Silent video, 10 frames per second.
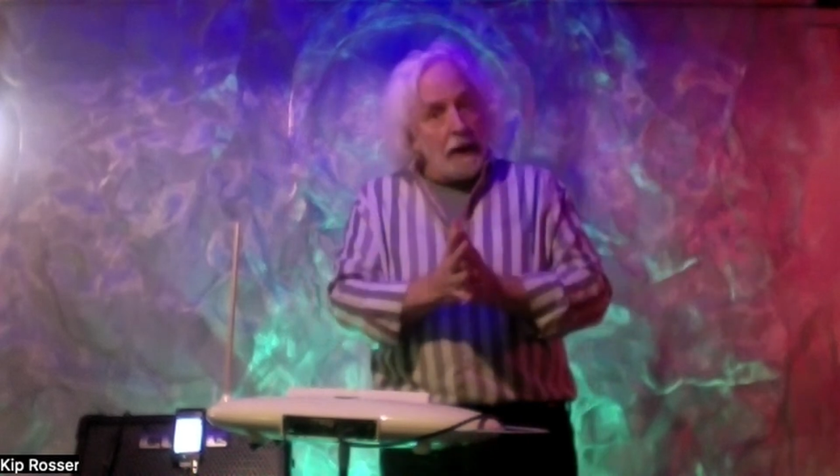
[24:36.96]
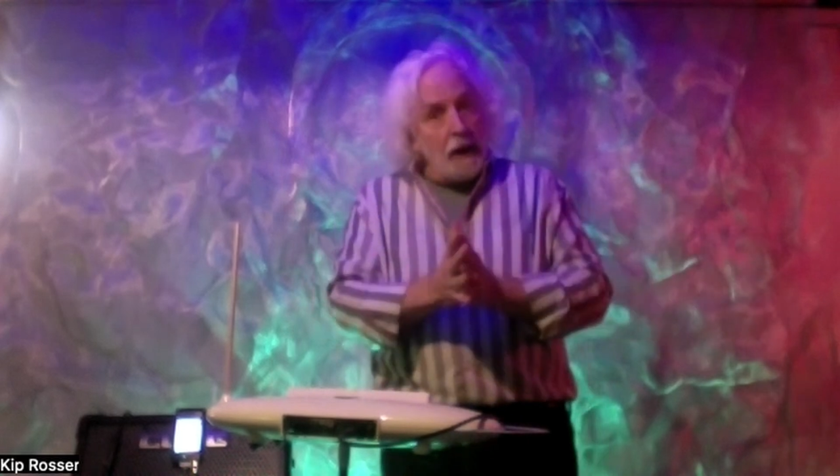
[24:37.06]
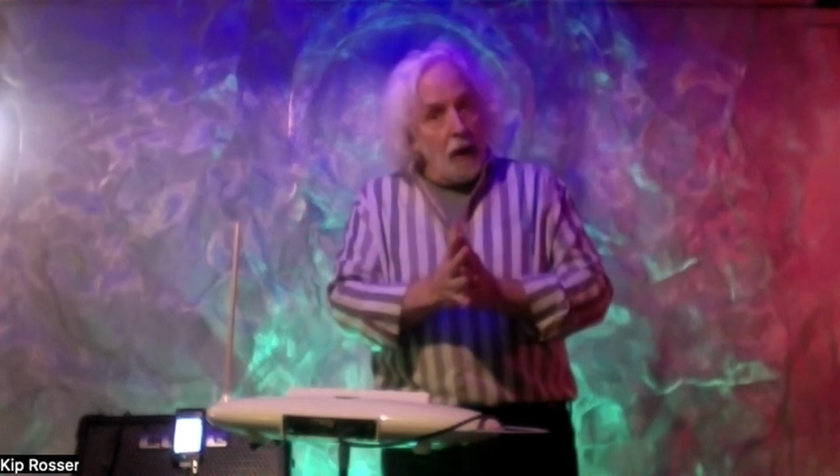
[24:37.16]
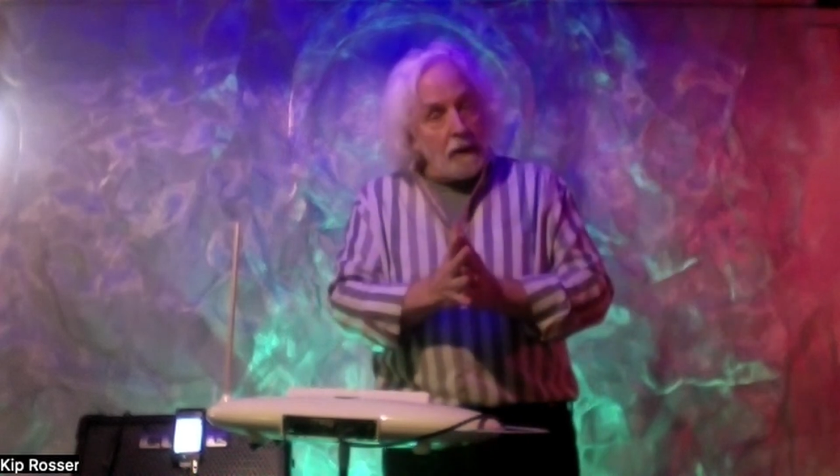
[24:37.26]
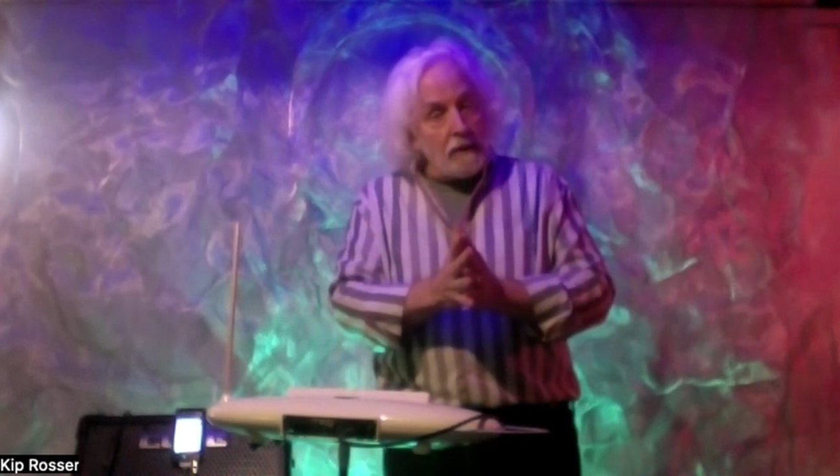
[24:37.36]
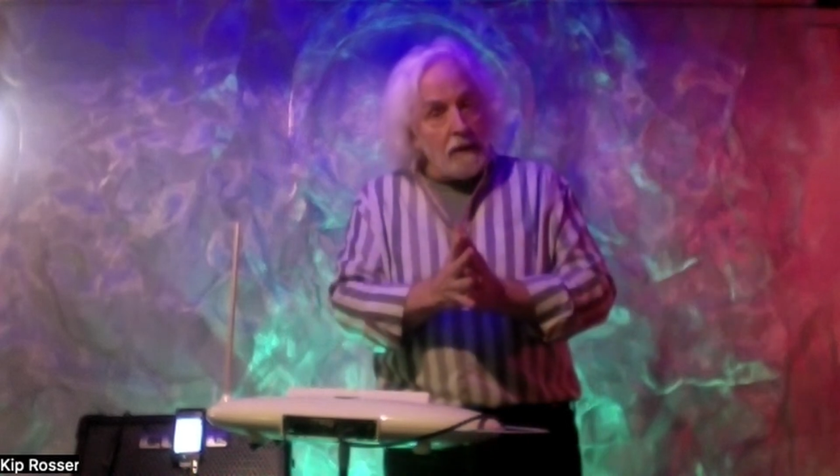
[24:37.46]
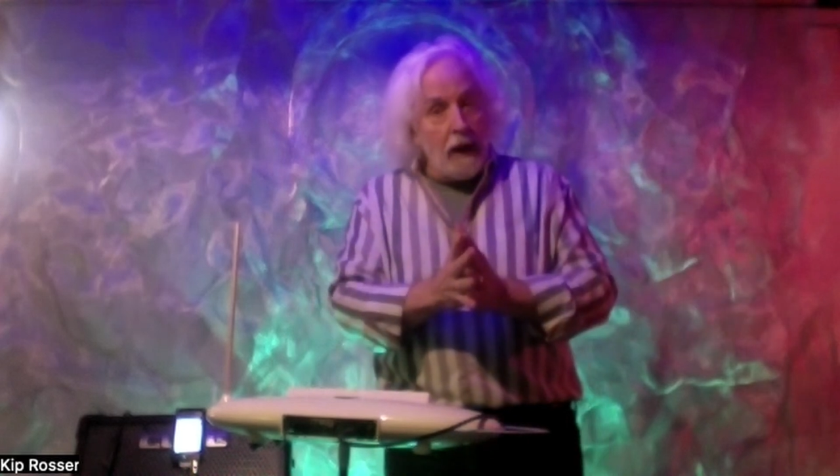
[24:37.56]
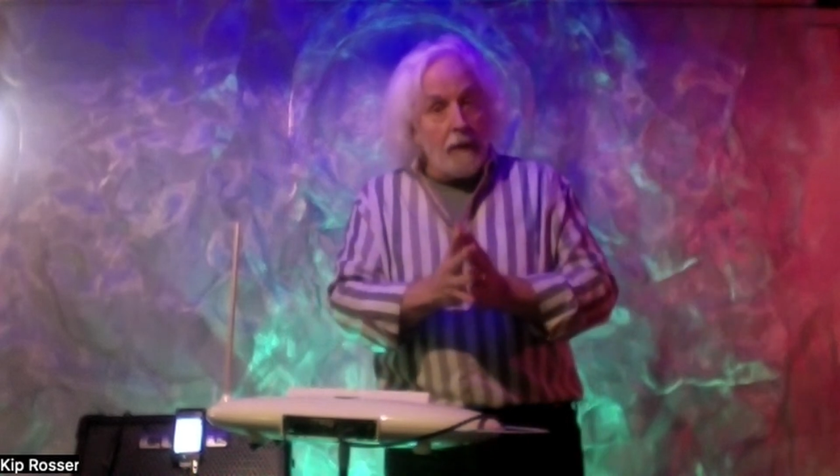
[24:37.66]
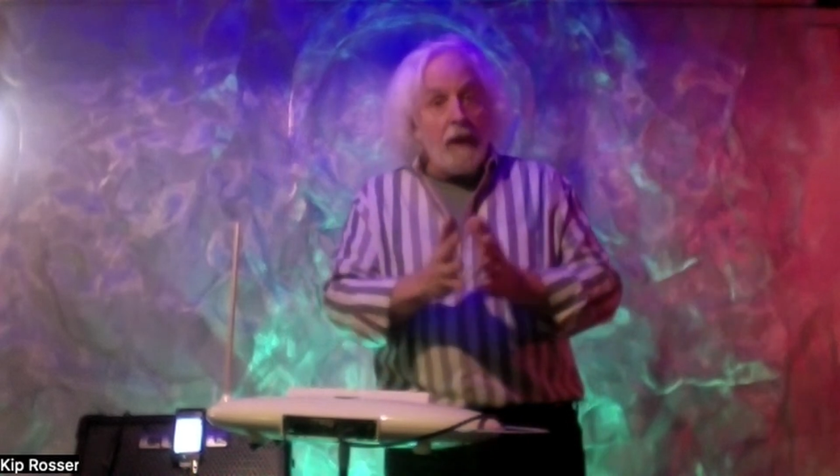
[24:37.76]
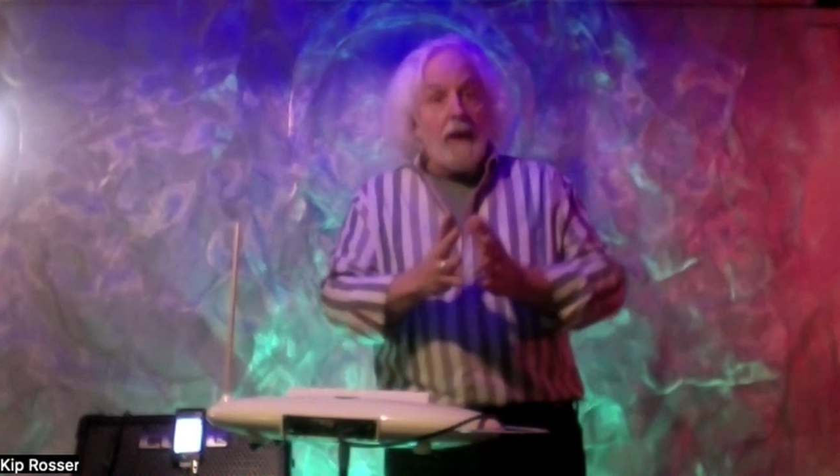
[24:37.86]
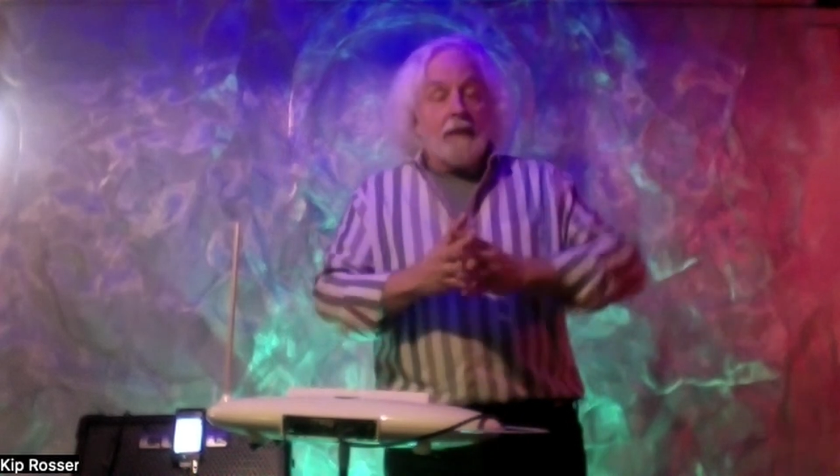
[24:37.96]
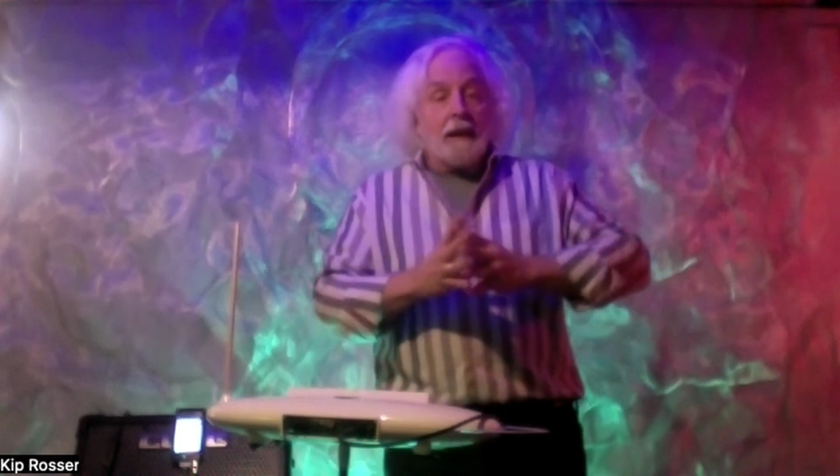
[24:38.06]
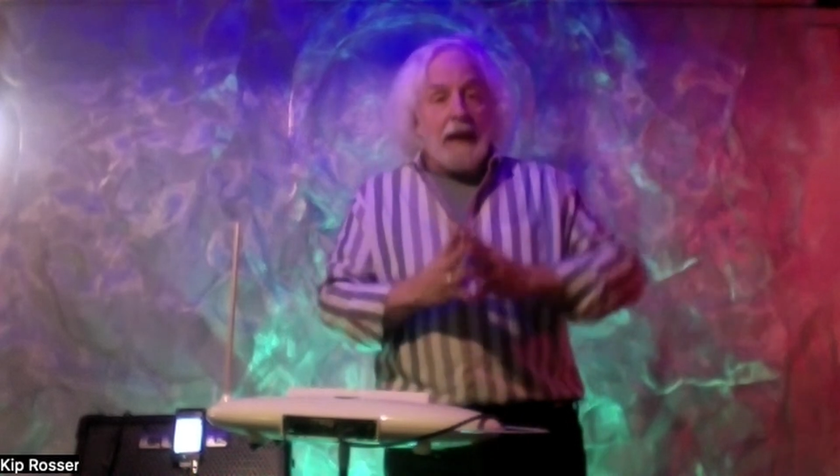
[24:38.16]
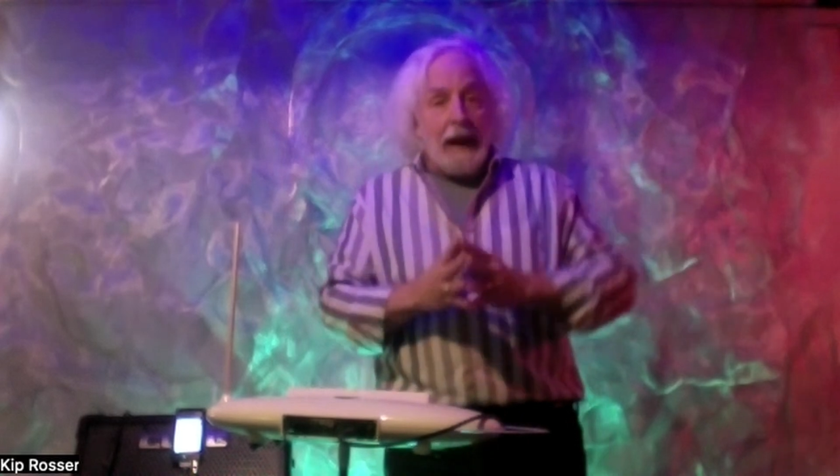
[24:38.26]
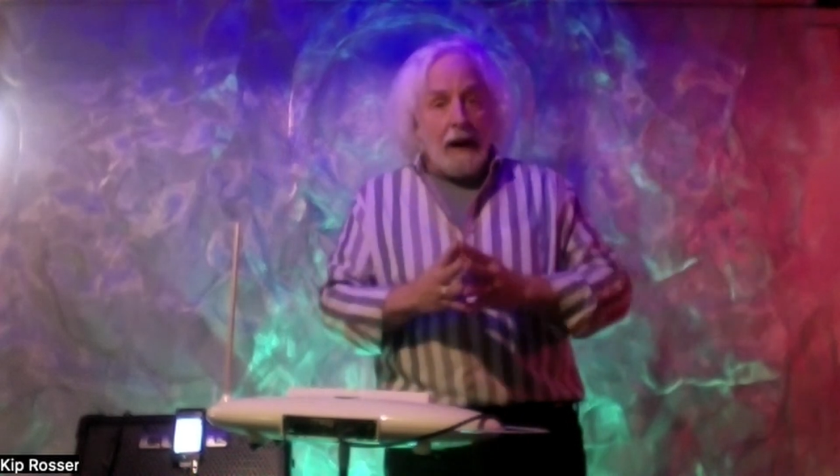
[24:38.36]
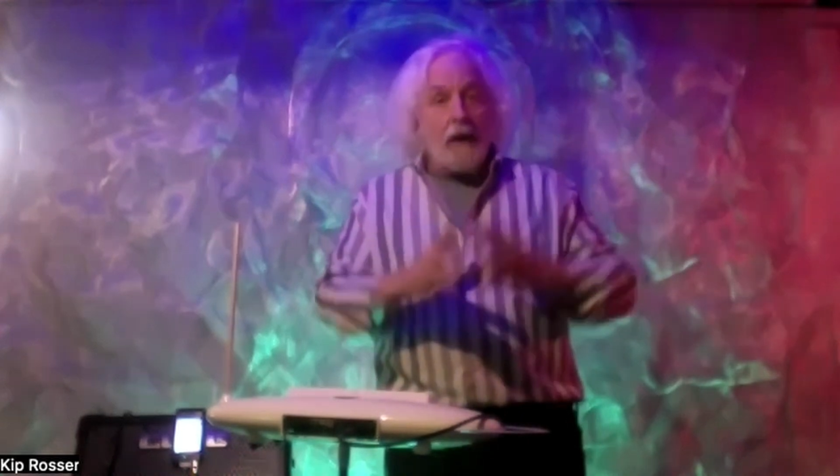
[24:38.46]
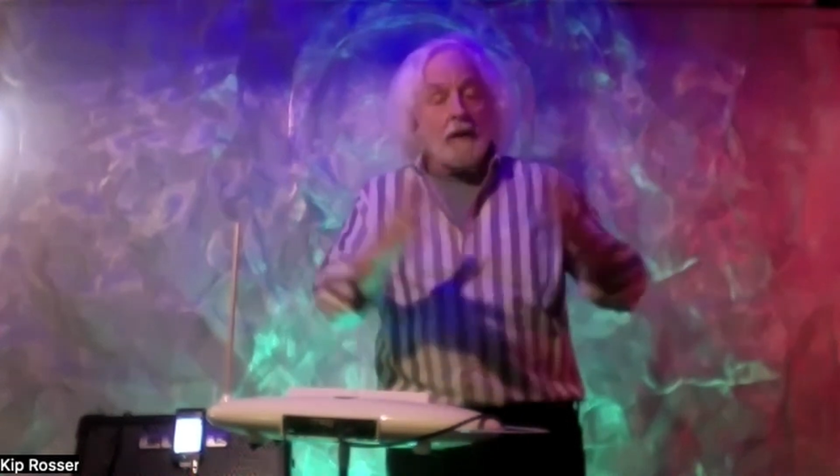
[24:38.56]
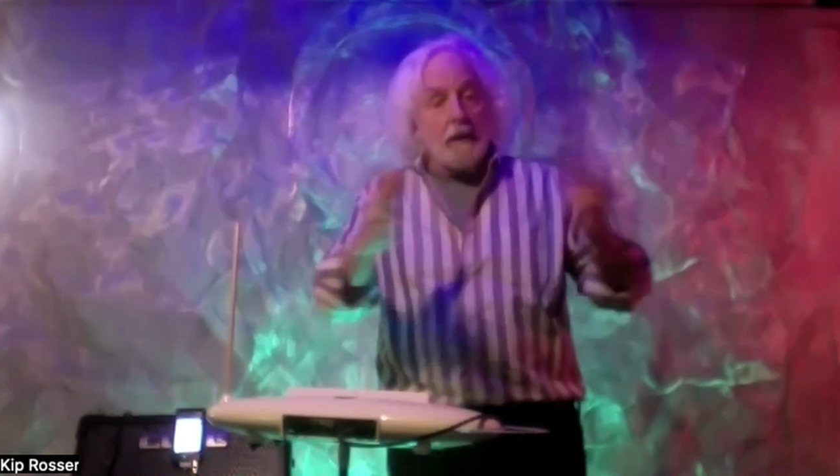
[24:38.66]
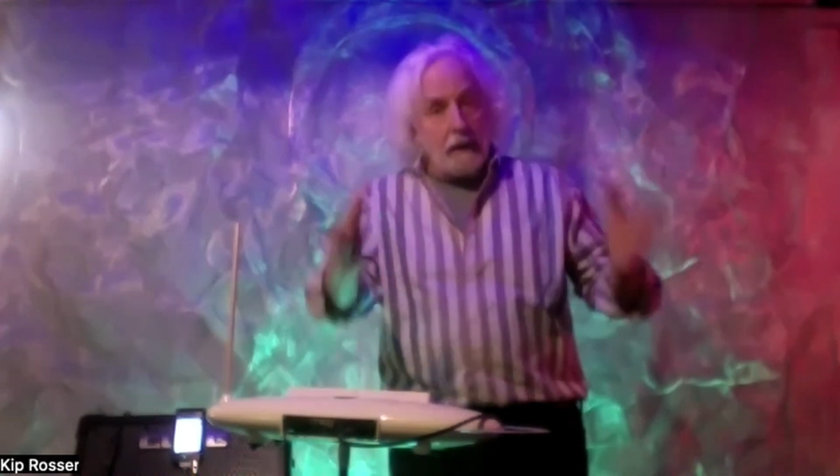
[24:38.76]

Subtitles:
know at the time that Karen,